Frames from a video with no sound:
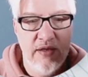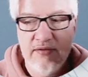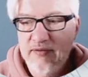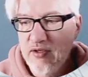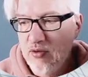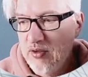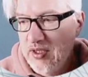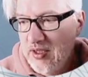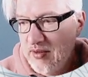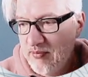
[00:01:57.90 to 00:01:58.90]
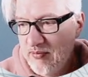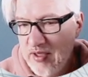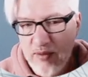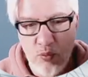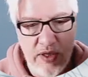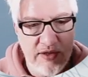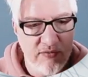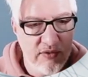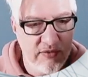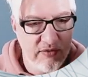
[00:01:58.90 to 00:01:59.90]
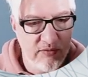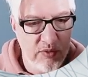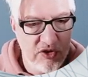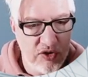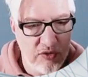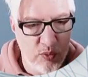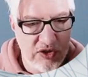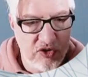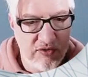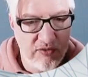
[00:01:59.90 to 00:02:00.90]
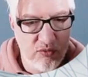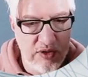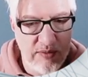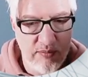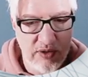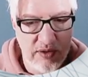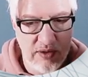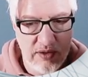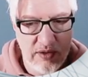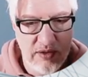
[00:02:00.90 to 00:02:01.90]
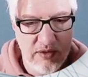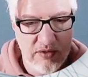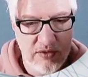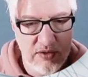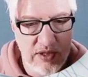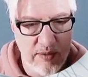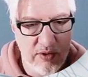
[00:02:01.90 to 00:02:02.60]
So um, I'm waiting for the Twitch, Twitch stream to come